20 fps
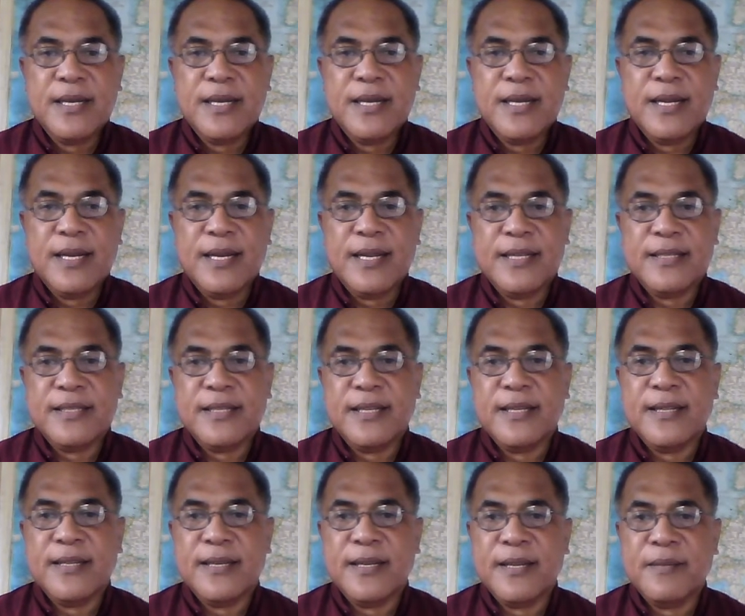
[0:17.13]
in less than
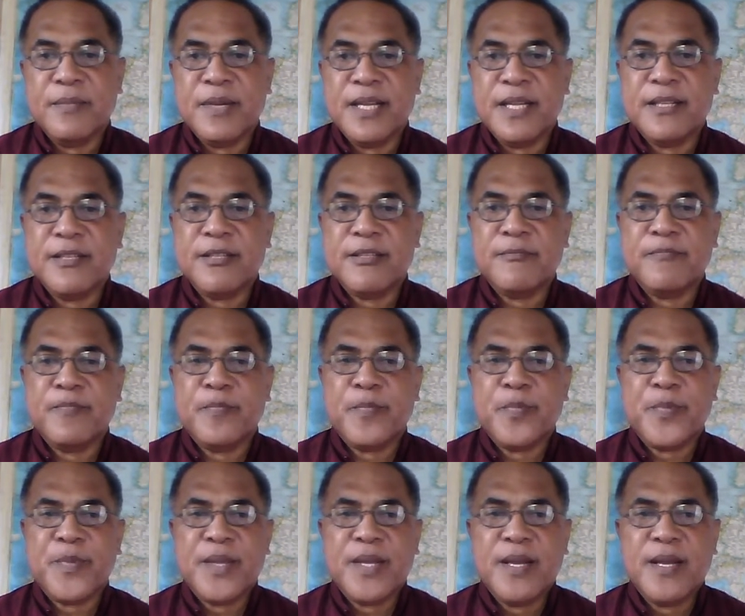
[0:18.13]
30 minutes.
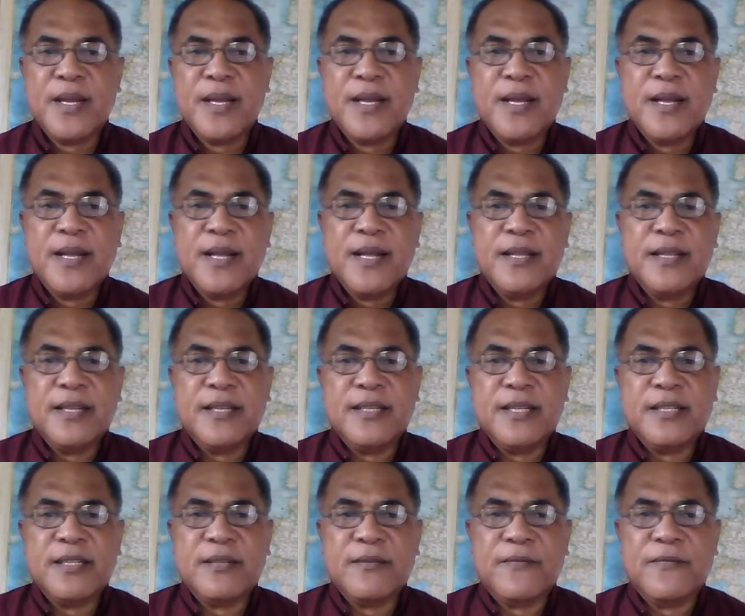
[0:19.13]
This
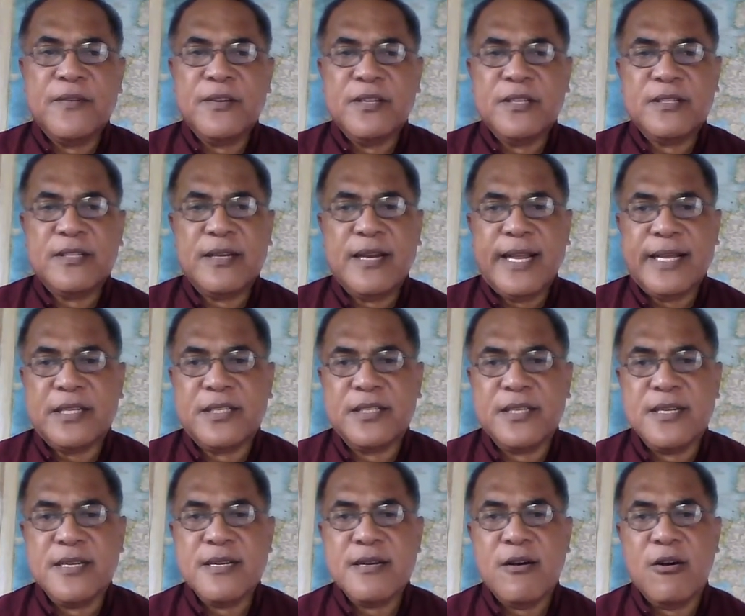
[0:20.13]
is the first
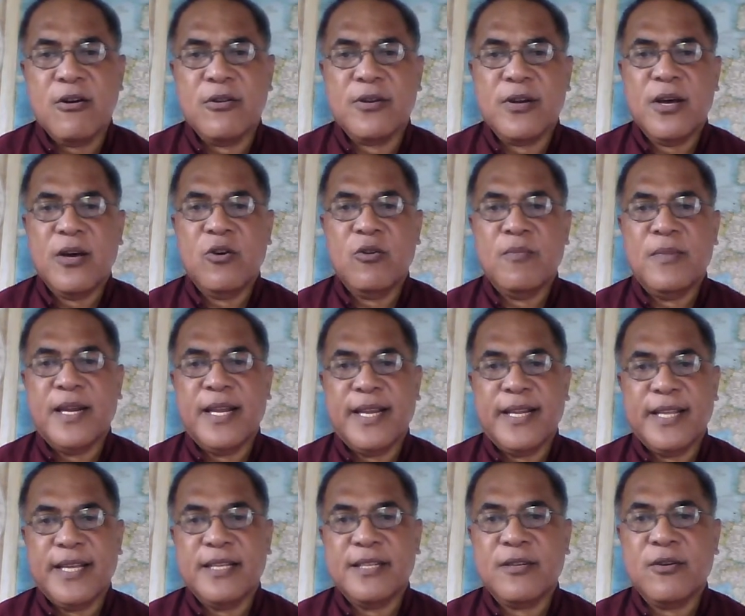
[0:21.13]
lecture on
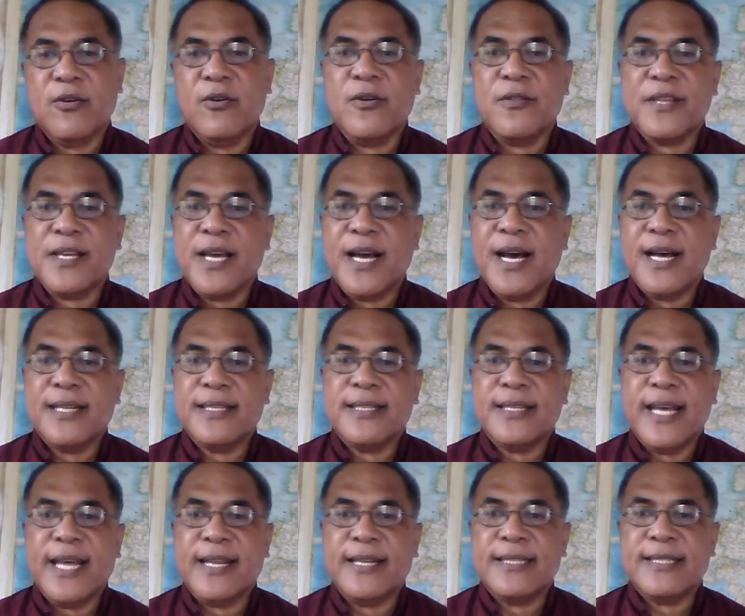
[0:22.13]
homiletics, or the art
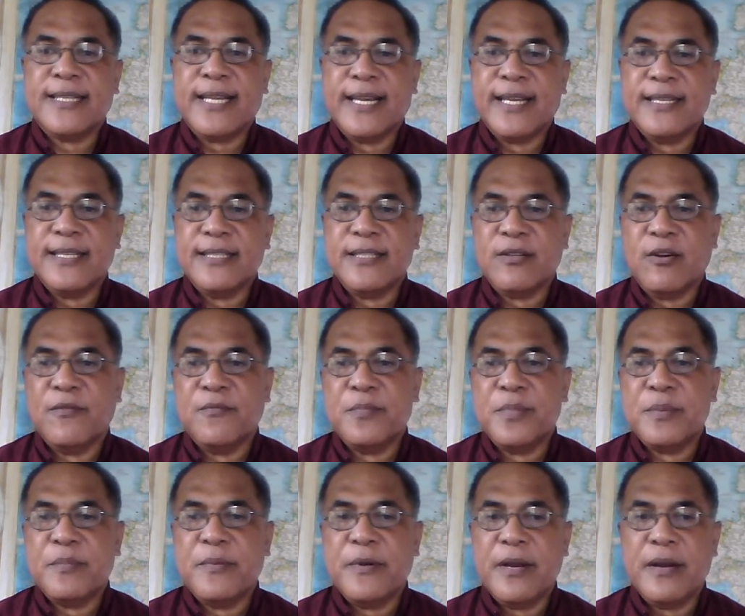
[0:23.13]
and science of
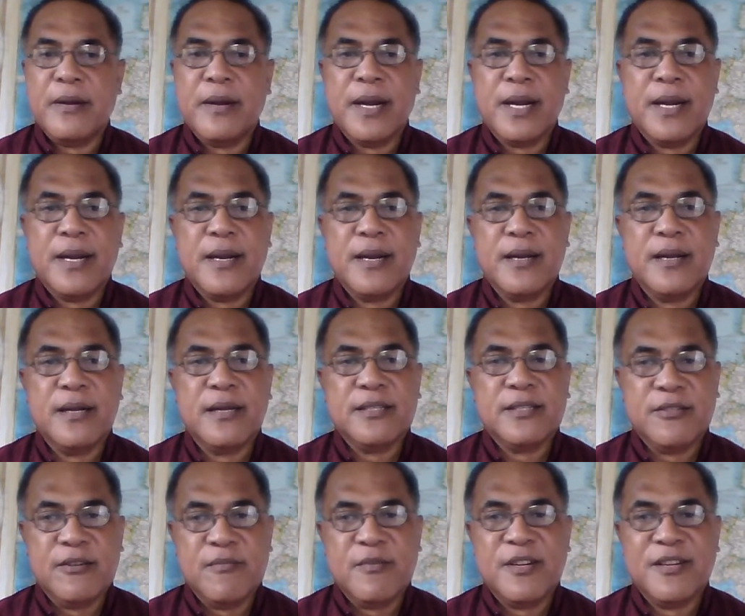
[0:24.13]
preparing a
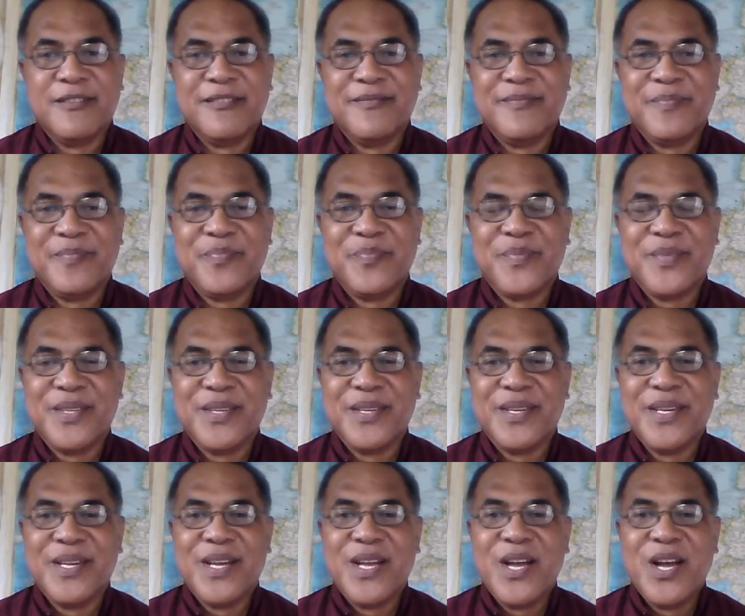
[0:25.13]
sermon.
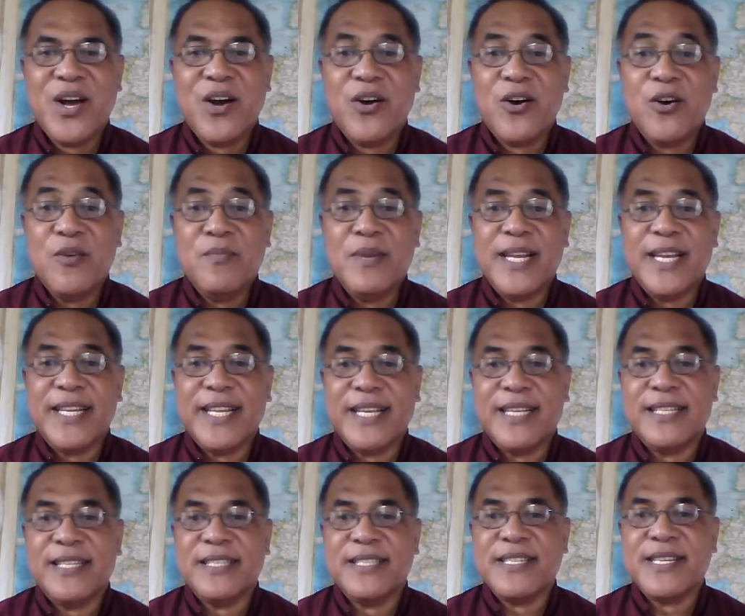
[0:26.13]

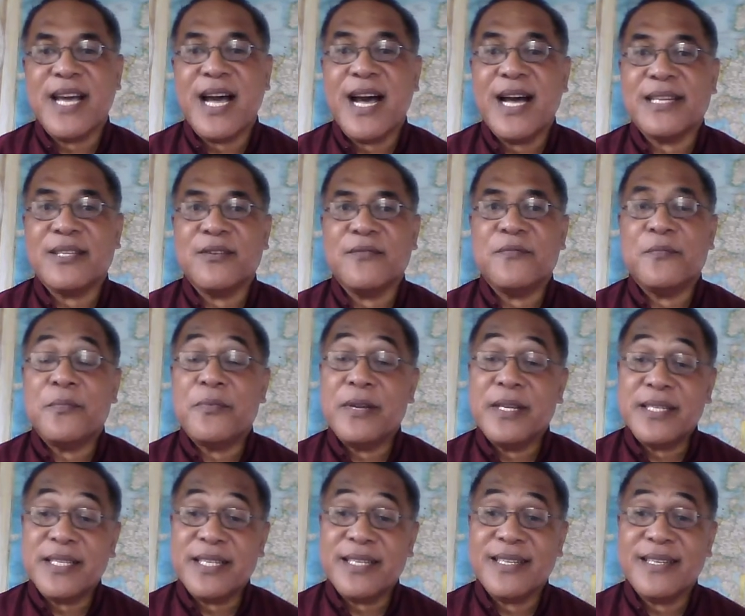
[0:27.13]
Homiletics is the art of
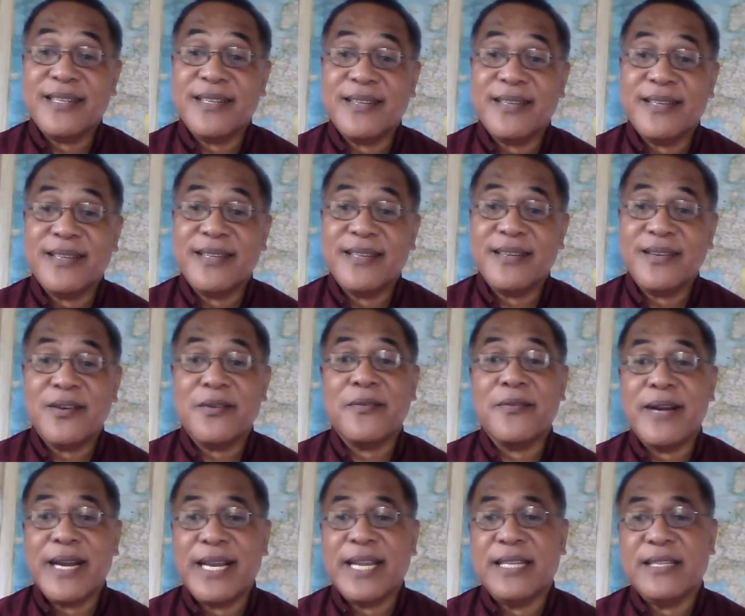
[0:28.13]
preaching or
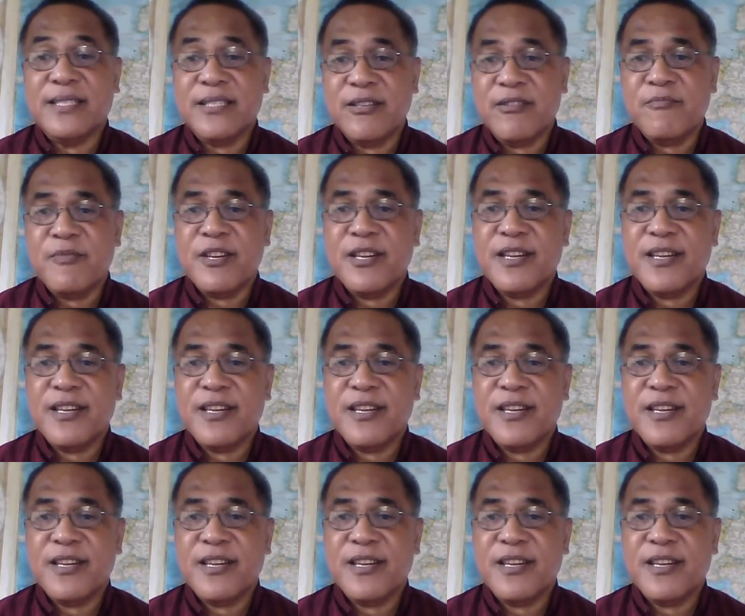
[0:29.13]
writing sermon.